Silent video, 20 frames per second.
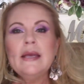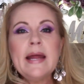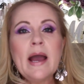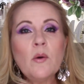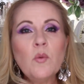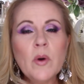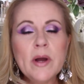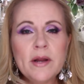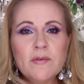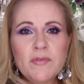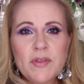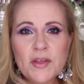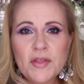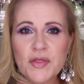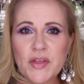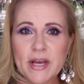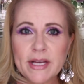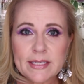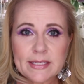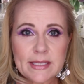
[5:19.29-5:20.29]
Now, one of the
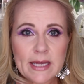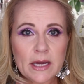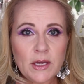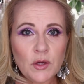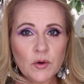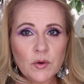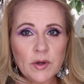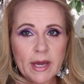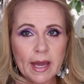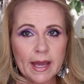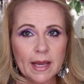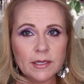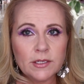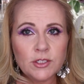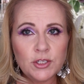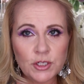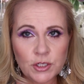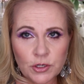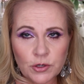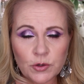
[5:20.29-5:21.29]
things that you can
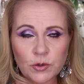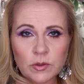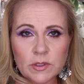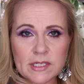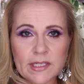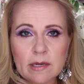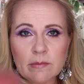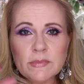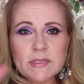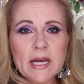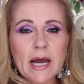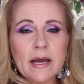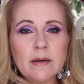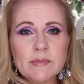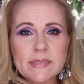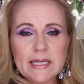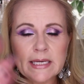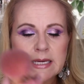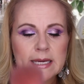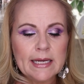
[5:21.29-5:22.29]
do,
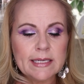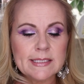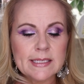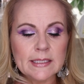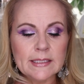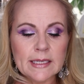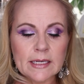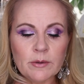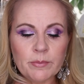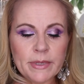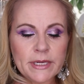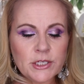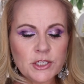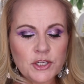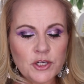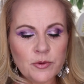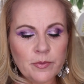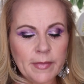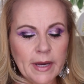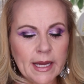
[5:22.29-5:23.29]
sometimes it gets a little bit
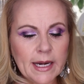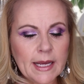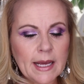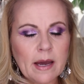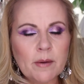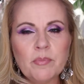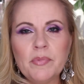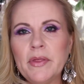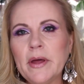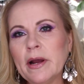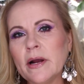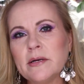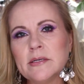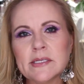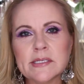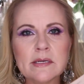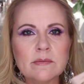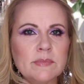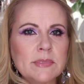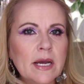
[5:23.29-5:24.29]
too muddy up there.
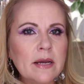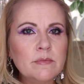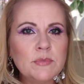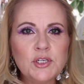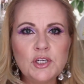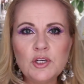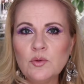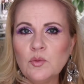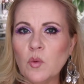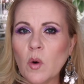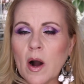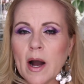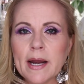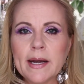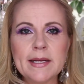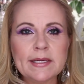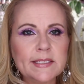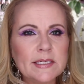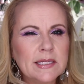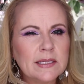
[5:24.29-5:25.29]
Sometimes you want
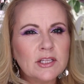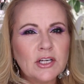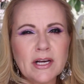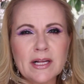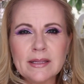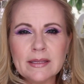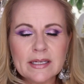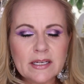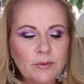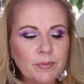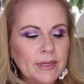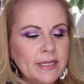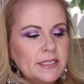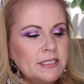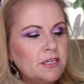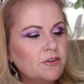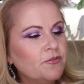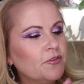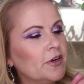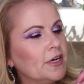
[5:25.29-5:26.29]
it to look a little
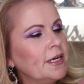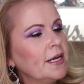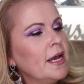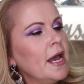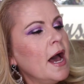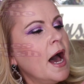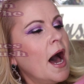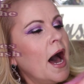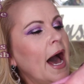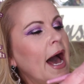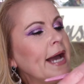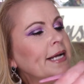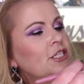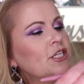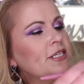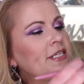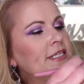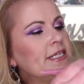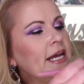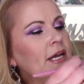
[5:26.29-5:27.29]
bit different. I
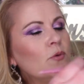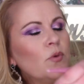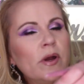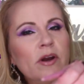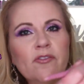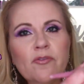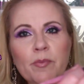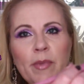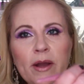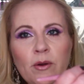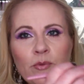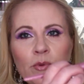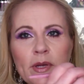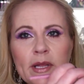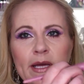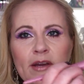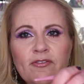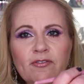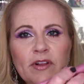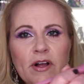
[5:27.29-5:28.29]
just take one of my
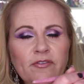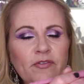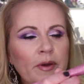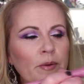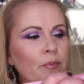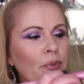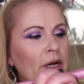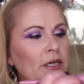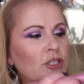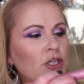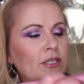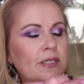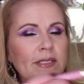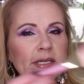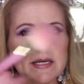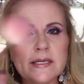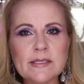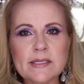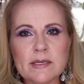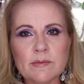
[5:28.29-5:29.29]
really fluffy brushes
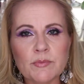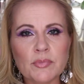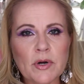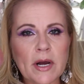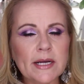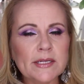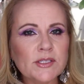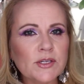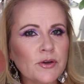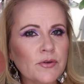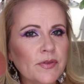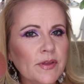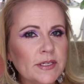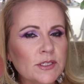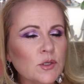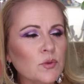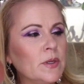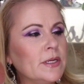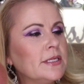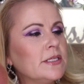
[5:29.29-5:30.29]
and some bronzer.
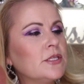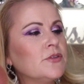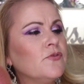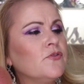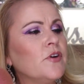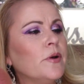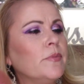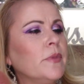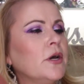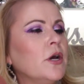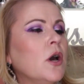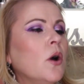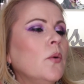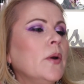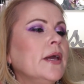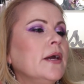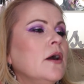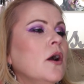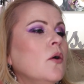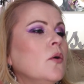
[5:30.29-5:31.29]
This one is from the
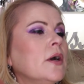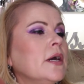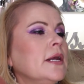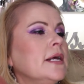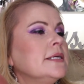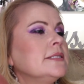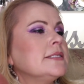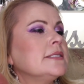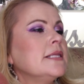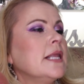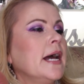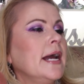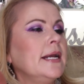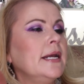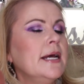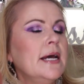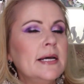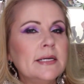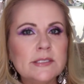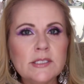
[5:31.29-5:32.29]
Going Coconuts
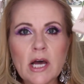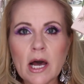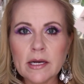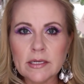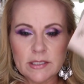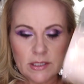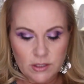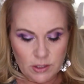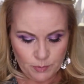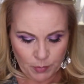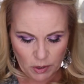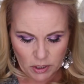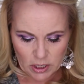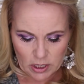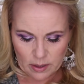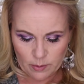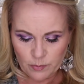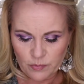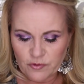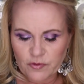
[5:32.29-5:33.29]
line, Talk to the
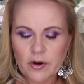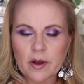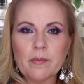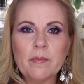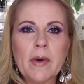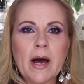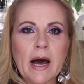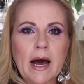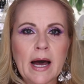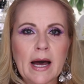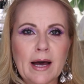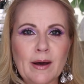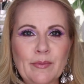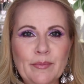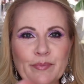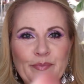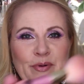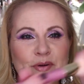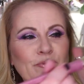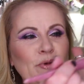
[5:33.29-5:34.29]
Palm from
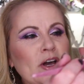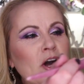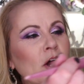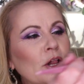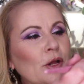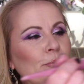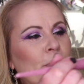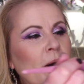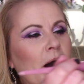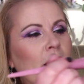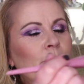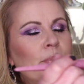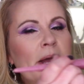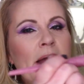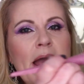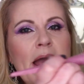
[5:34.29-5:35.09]
um, ColourPop.